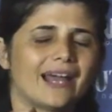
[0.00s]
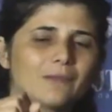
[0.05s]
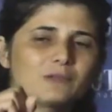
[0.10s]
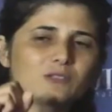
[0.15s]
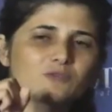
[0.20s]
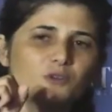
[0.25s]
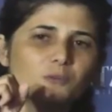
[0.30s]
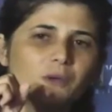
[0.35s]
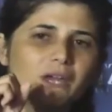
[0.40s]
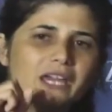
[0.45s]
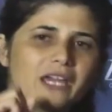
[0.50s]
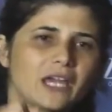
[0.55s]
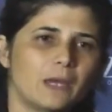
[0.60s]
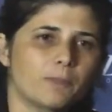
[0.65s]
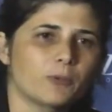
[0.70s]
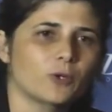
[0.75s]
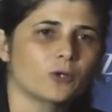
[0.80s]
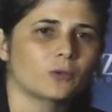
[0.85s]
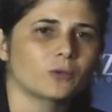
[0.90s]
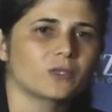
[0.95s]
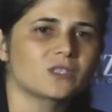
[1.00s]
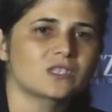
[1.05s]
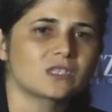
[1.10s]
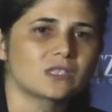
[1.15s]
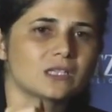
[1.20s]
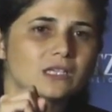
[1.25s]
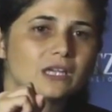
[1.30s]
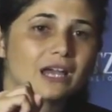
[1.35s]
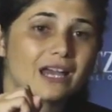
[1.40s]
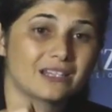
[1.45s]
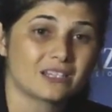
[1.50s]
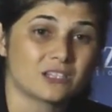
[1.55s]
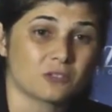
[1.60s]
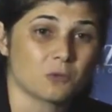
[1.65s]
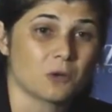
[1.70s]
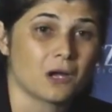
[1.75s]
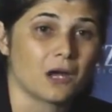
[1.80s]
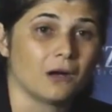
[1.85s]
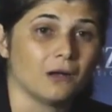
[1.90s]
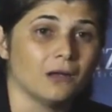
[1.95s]
comes from a hypocrisy
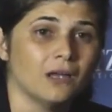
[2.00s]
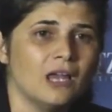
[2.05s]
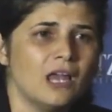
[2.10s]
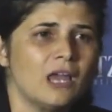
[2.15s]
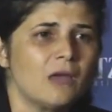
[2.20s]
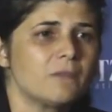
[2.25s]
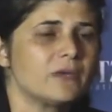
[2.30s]
as well